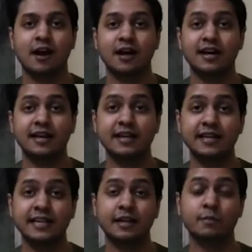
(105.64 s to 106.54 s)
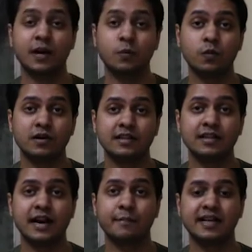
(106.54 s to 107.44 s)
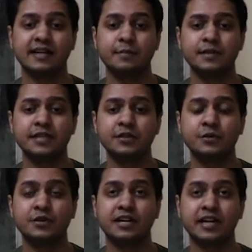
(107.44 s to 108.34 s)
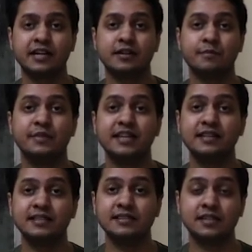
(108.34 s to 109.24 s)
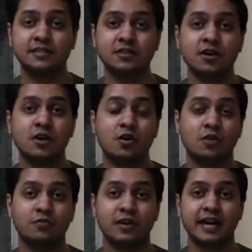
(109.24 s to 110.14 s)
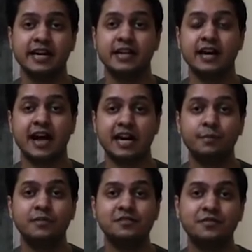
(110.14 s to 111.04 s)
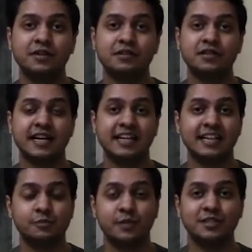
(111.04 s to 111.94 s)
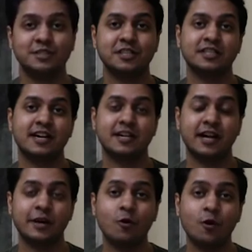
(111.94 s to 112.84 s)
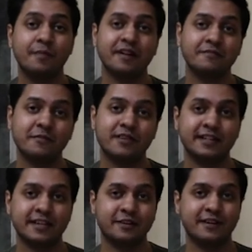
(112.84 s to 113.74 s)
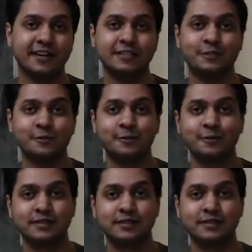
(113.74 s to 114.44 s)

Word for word: Ultimately, in my work, I'm attempting to create a breathing sense of light, atmosphere, and expression that I hope everyone can relate to.